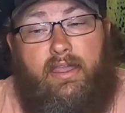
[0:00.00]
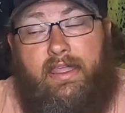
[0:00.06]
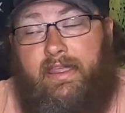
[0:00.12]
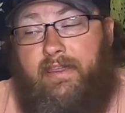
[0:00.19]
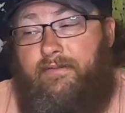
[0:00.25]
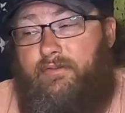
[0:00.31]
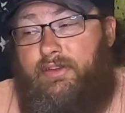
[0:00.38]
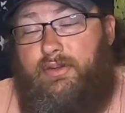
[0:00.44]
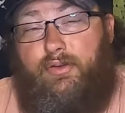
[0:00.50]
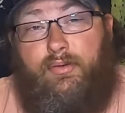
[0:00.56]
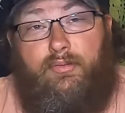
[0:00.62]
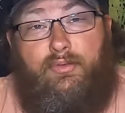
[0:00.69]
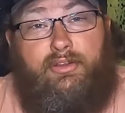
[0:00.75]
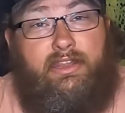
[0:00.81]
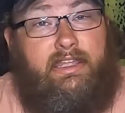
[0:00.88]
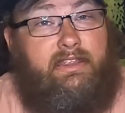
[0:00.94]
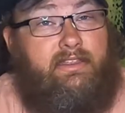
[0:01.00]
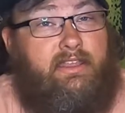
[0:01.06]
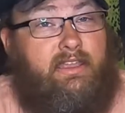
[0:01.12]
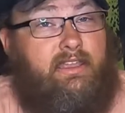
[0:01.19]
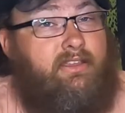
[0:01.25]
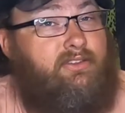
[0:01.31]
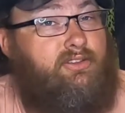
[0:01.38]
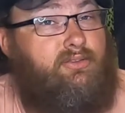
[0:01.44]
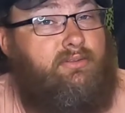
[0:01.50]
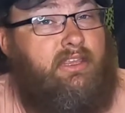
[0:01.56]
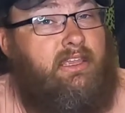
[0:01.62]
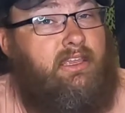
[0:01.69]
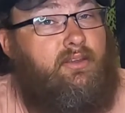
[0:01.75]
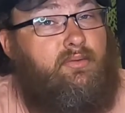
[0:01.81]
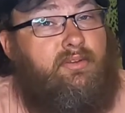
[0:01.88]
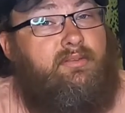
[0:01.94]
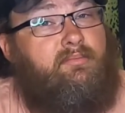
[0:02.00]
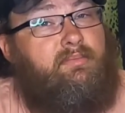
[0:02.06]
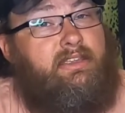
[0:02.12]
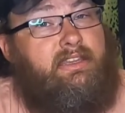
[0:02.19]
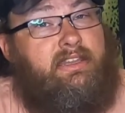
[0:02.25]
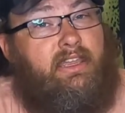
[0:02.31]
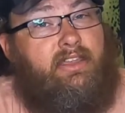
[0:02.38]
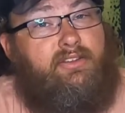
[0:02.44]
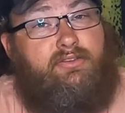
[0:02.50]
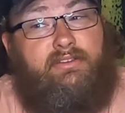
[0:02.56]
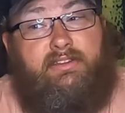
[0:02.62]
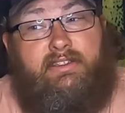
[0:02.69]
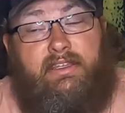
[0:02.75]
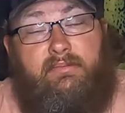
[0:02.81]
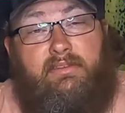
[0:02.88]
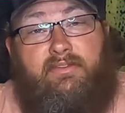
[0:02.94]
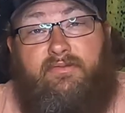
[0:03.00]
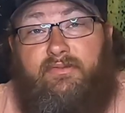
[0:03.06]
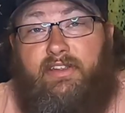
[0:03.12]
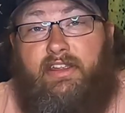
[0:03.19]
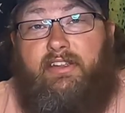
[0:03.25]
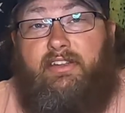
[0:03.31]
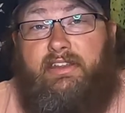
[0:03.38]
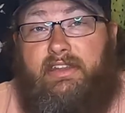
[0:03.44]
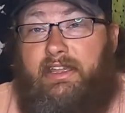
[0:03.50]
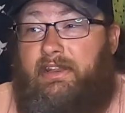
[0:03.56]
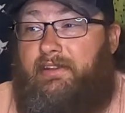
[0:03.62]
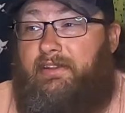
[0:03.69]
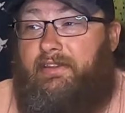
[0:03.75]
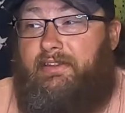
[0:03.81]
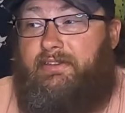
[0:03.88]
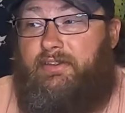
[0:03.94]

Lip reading: Every normal day things you think wouldn't be dangerous can be very deadly.